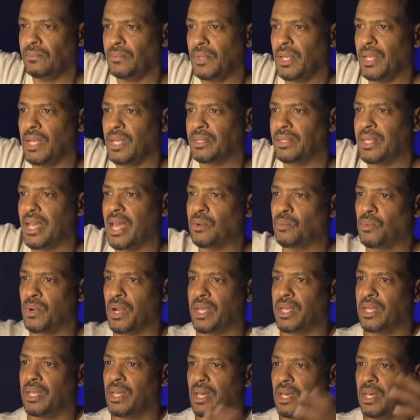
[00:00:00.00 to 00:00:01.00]
And that
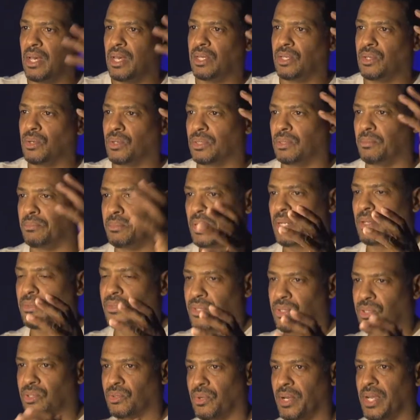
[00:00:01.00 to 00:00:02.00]
way you're in the middle of
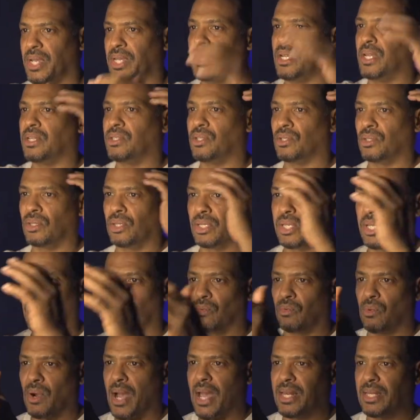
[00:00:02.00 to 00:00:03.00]
the screen and you're
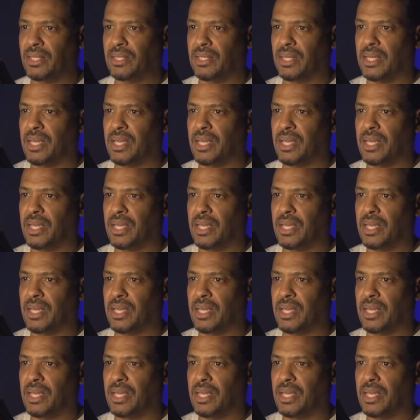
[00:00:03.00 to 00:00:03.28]
looking right at the